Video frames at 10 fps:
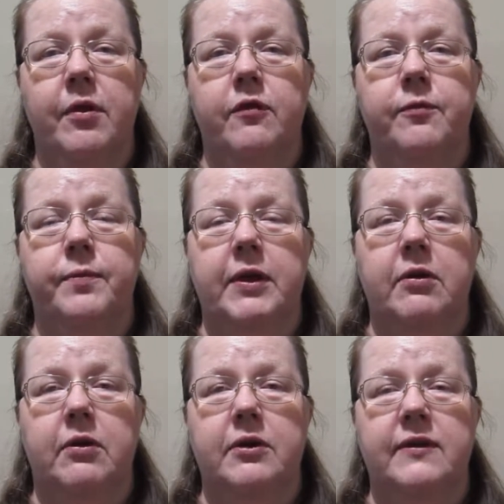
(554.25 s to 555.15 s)
of
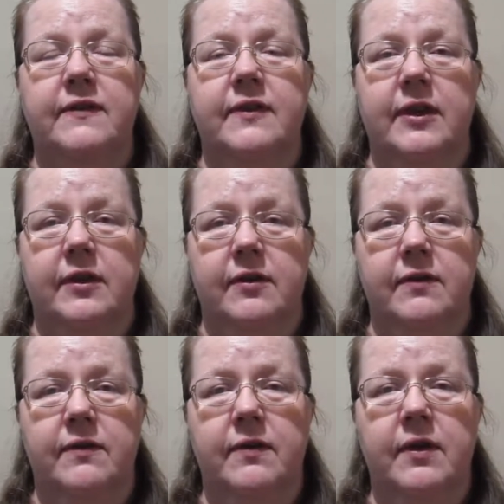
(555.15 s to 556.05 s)
pre-order things.